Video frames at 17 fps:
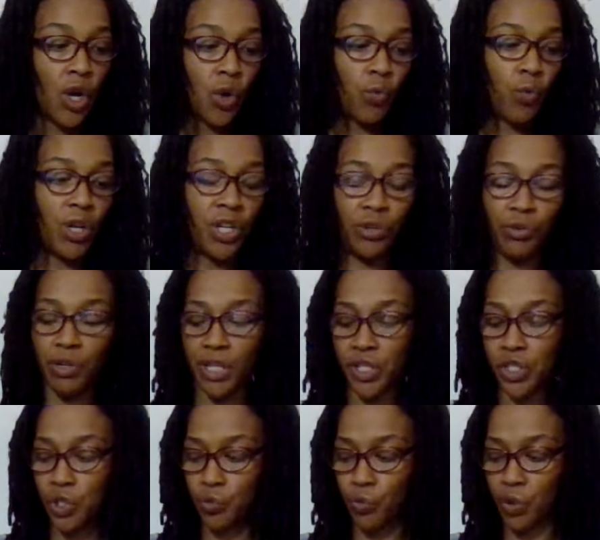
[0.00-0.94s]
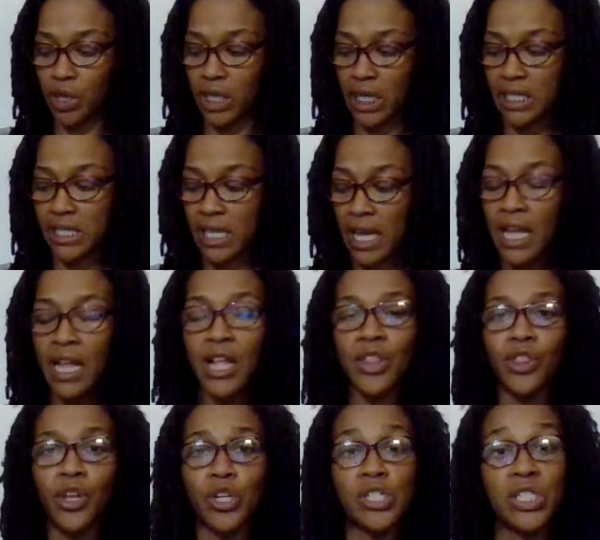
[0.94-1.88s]
What do you need to release?
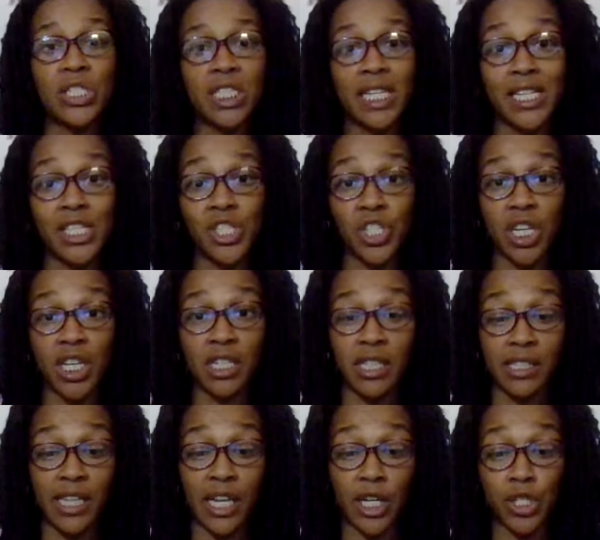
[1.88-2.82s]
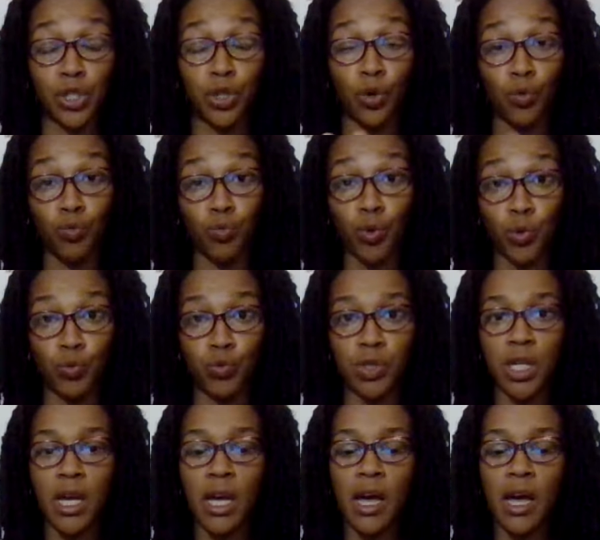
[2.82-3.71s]
There's tension that is the root